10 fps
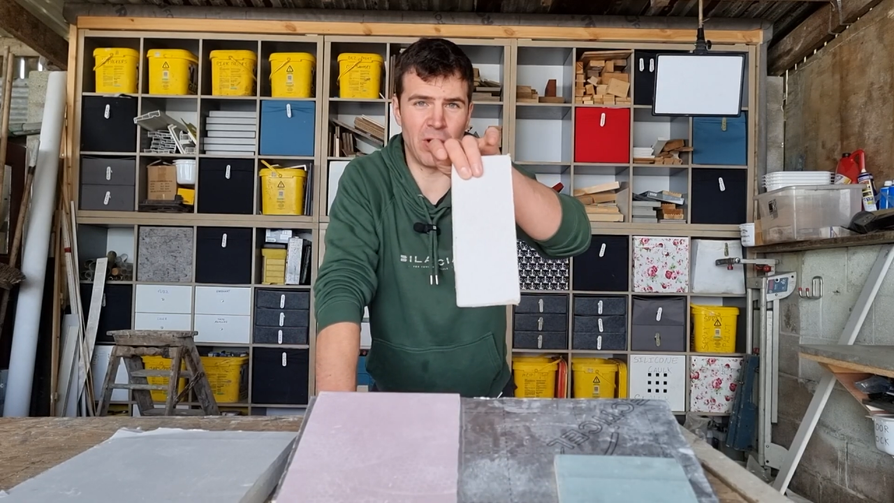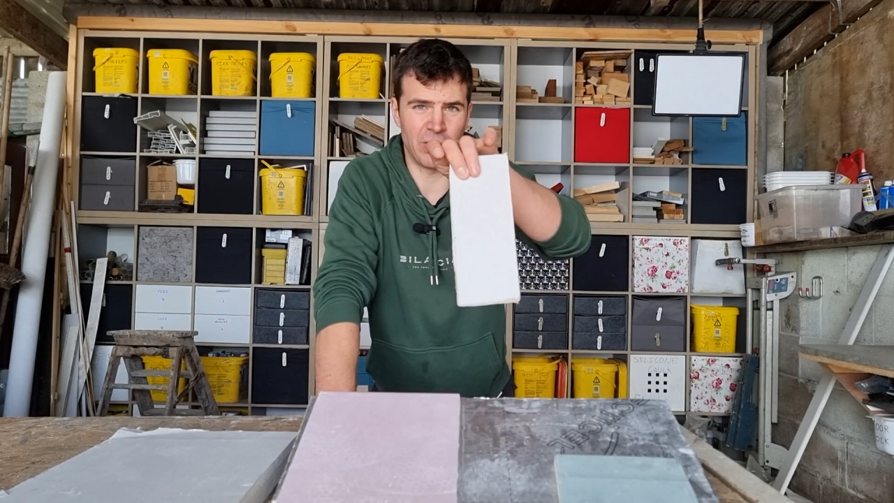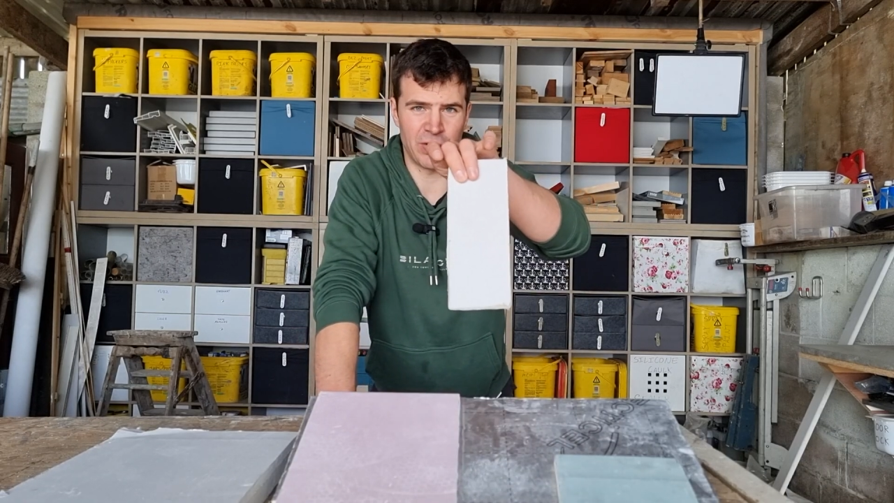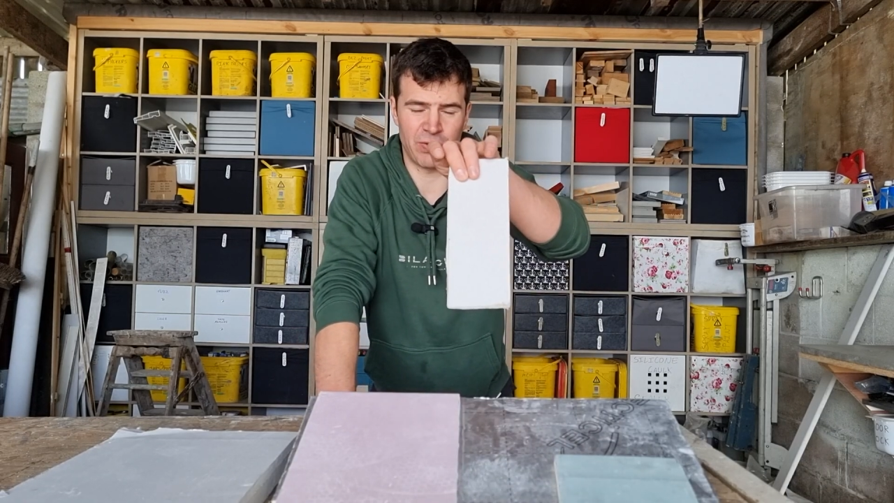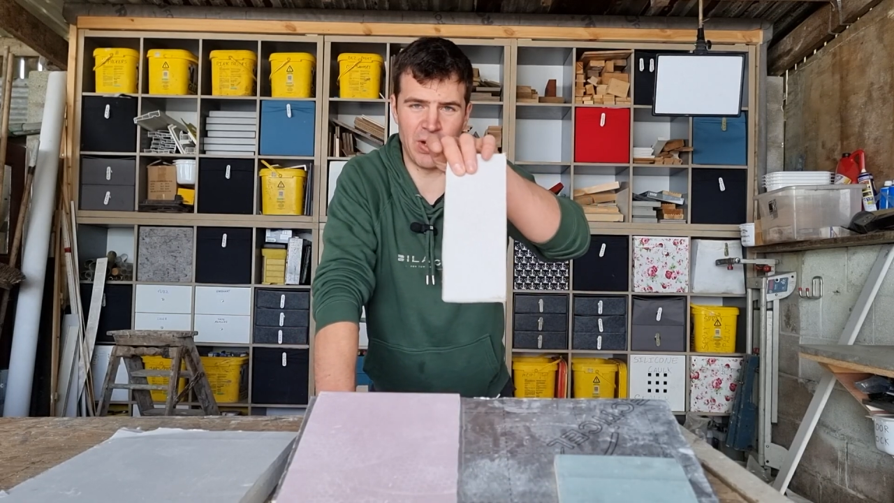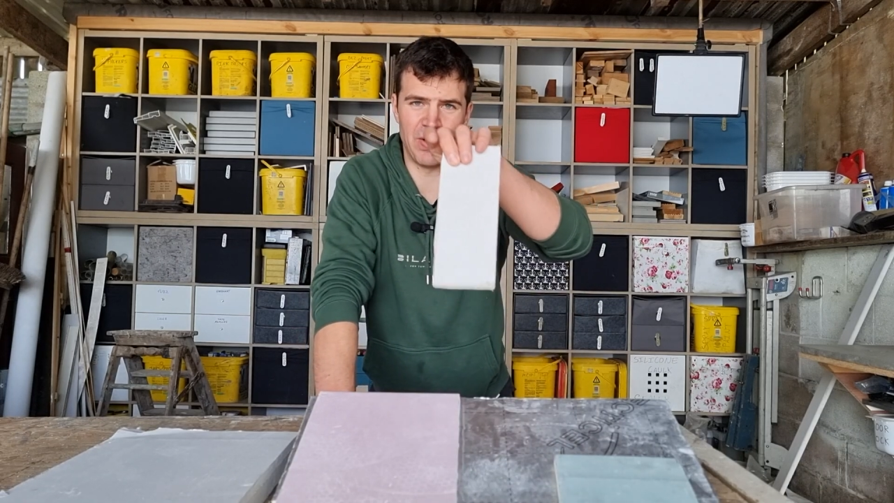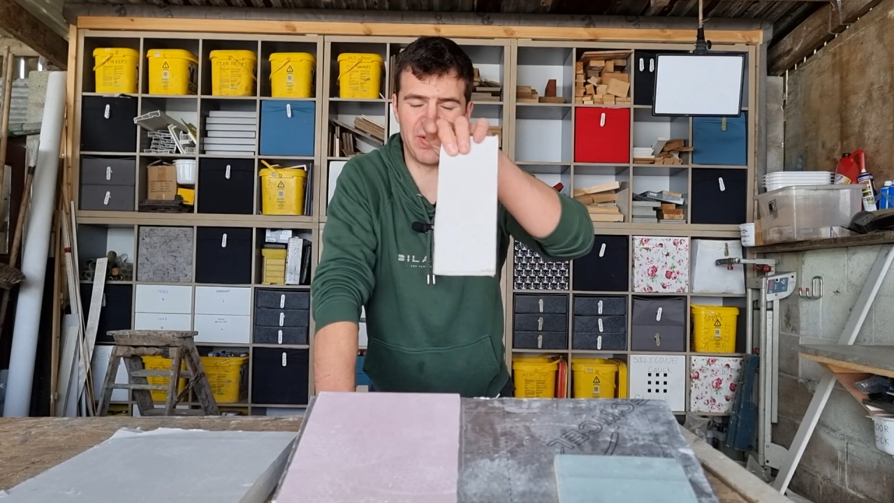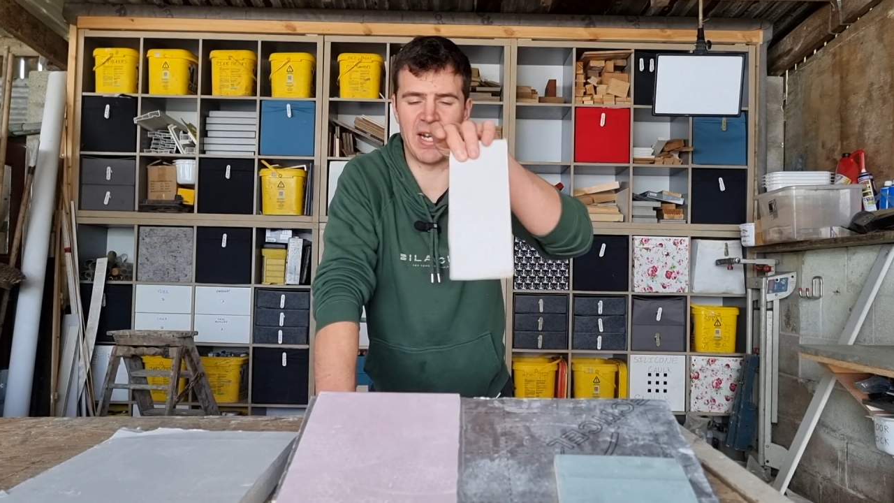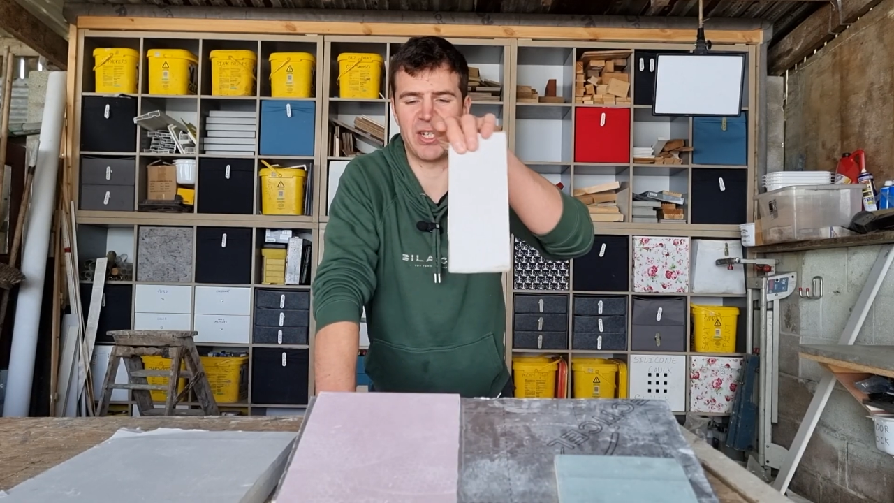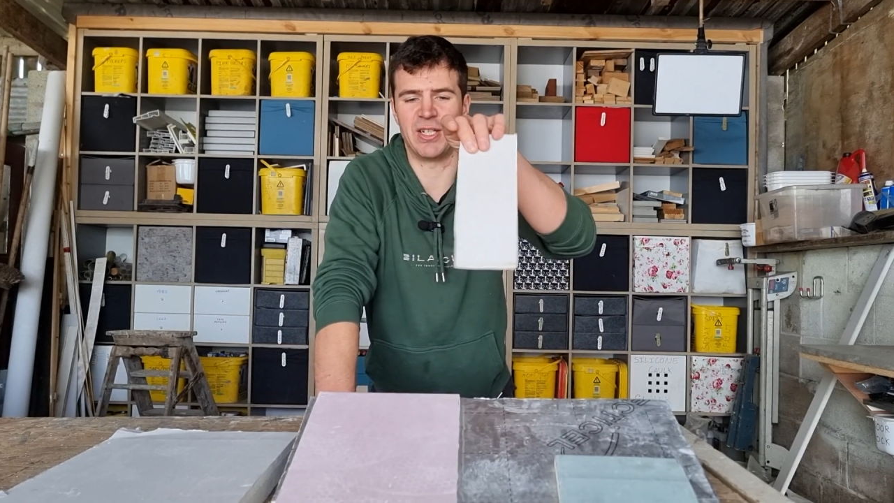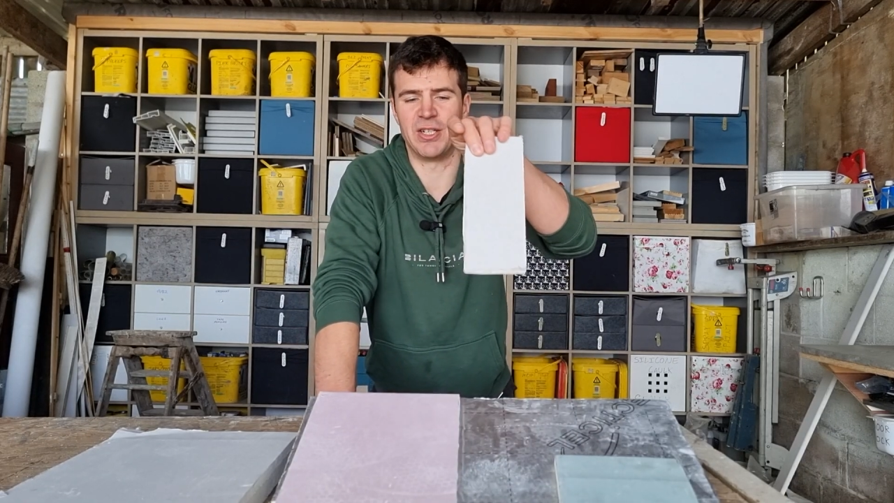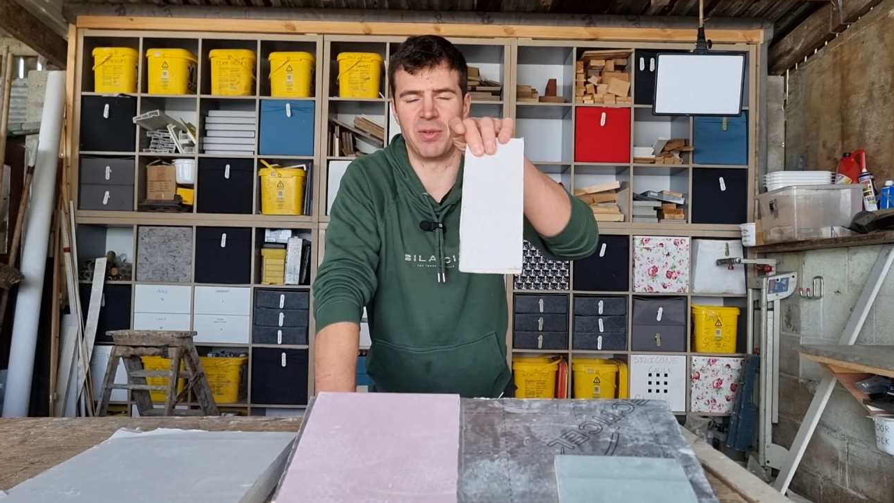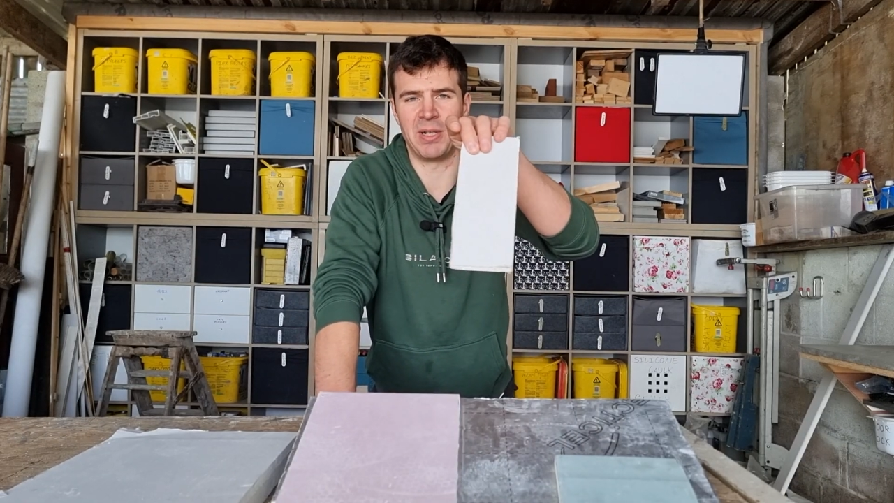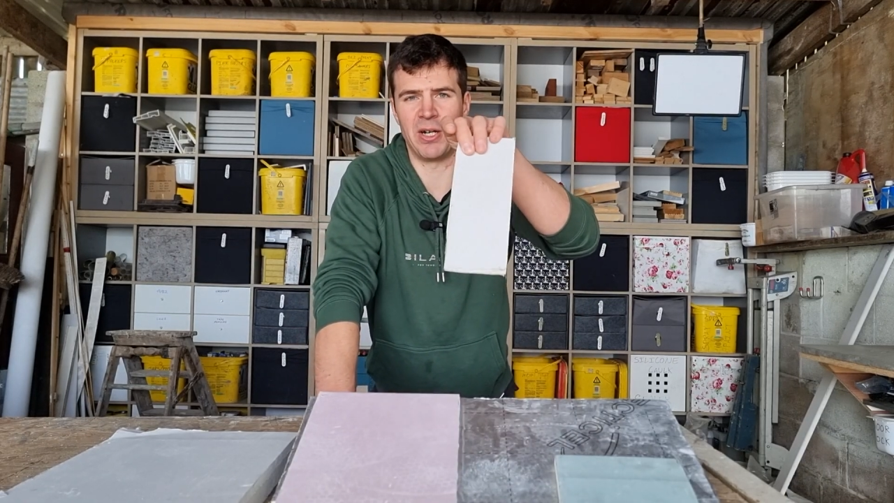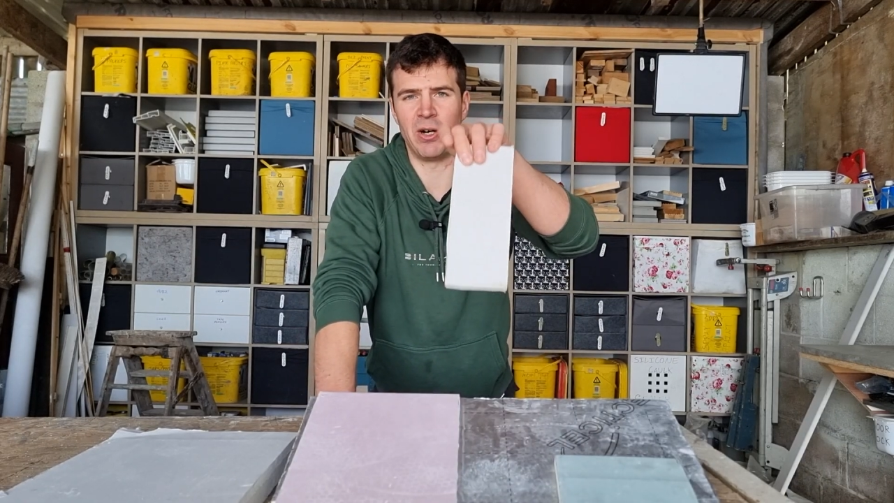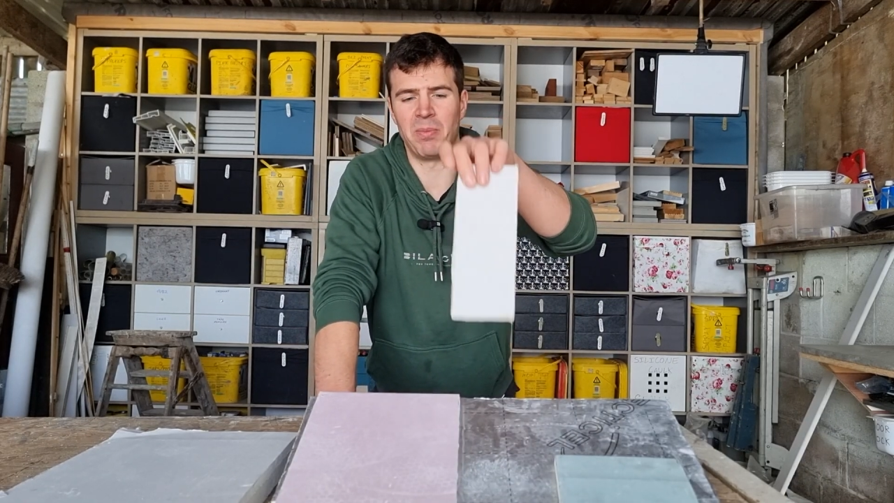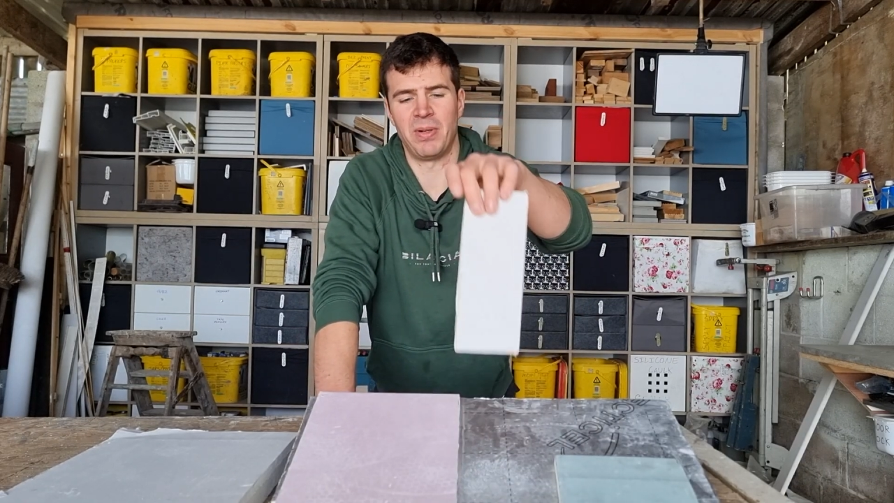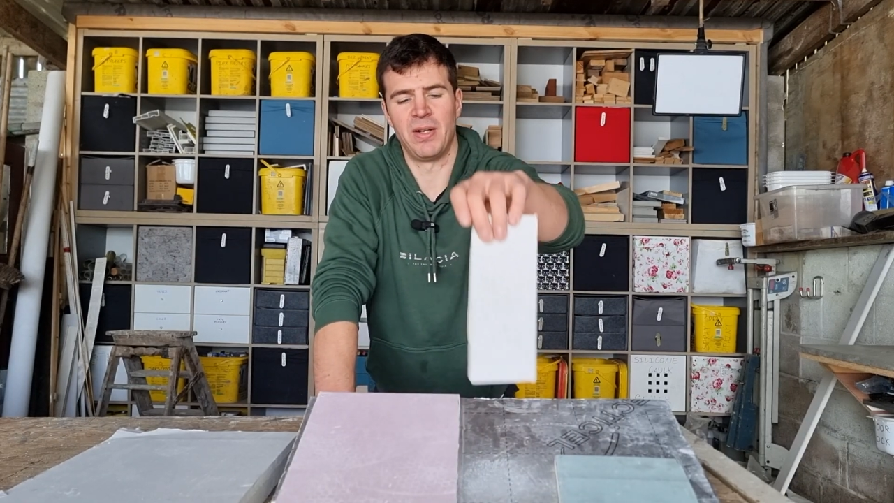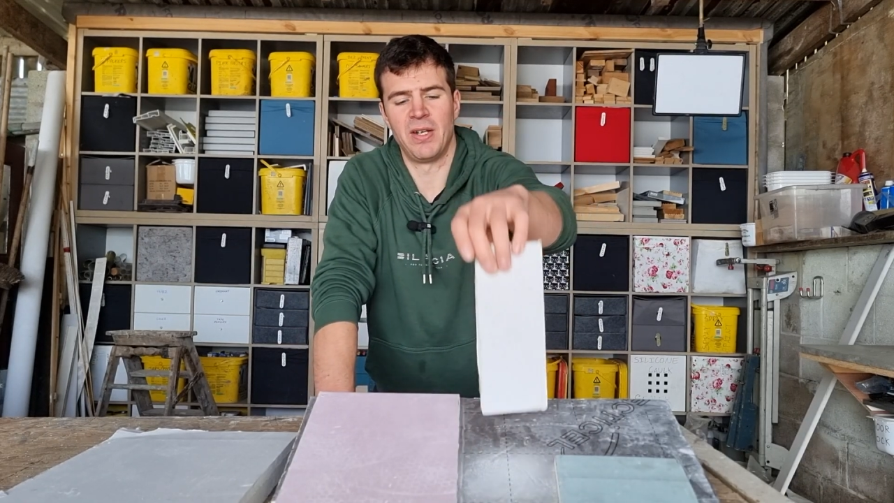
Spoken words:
longer screws and actually double it up.